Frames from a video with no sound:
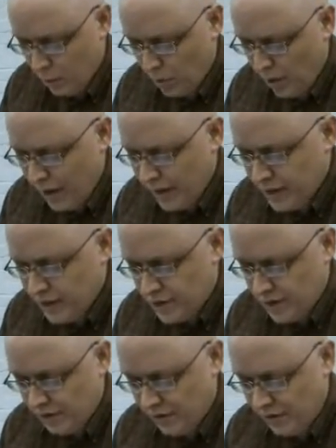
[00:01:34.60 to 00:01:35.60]

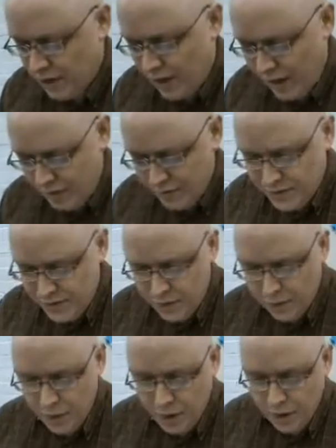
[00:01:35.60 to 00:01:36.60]
Obliged, feel have
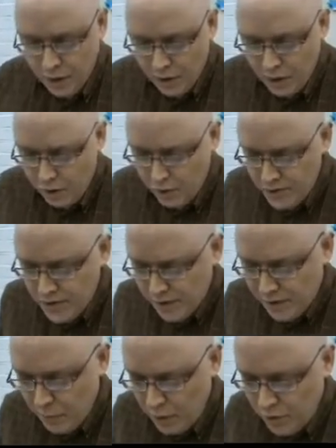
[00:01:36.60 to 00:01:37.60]
to,
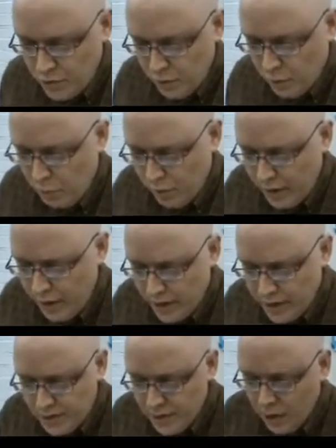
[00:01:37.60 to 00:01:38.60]
currency of mutual
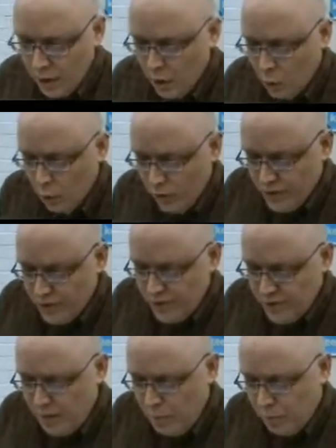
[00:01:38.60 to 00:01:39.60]
praise,
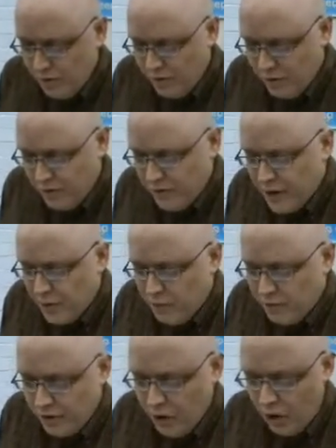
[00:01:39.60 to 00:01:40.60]
words tempered for
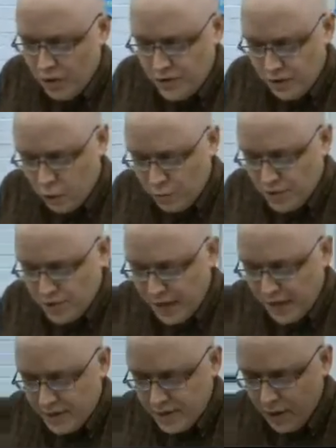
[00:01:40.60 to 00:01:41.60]
fear of causing
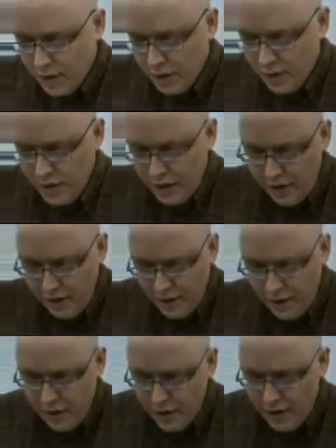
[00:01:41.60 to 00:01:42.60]
upset,
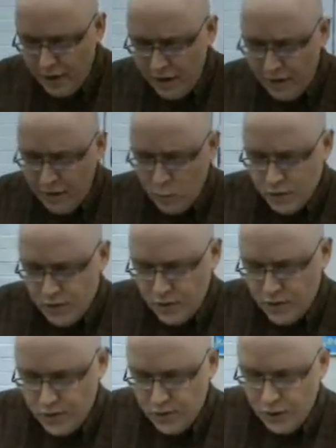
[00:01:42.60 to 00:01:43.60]
and if he
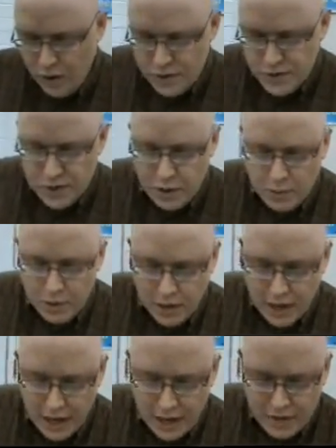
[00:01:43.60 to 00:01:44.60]
wasn't to talk to you
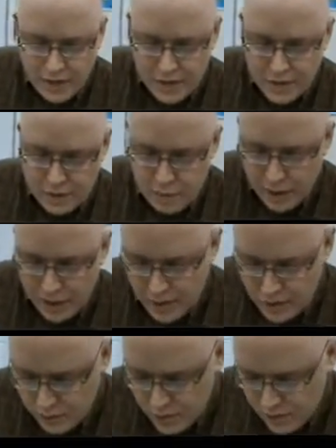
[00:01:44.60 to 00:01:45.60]
again, that'd be
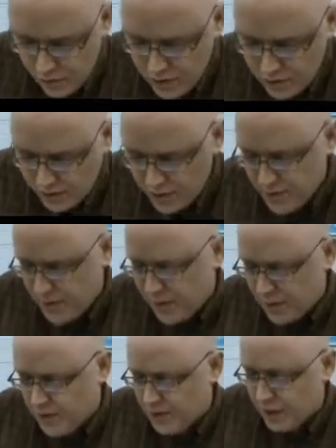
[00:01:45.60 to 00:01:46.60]
some sort of
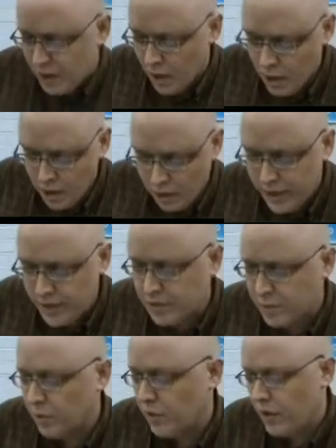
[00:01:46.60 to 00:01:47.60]
disaster, led
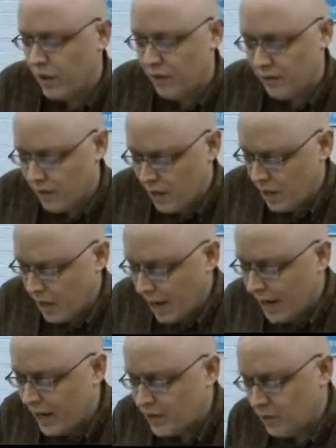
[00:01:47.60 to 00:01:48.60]
to believe.
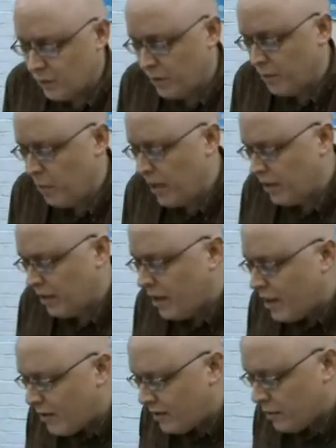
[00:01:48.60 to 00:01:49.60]
I actually belly
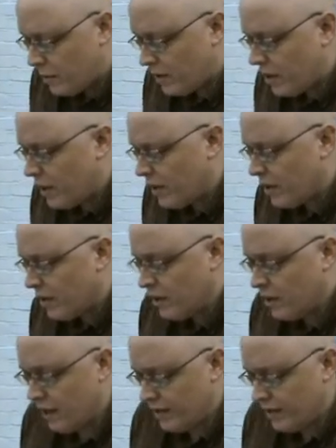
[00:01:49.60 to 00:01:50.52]
laughed when I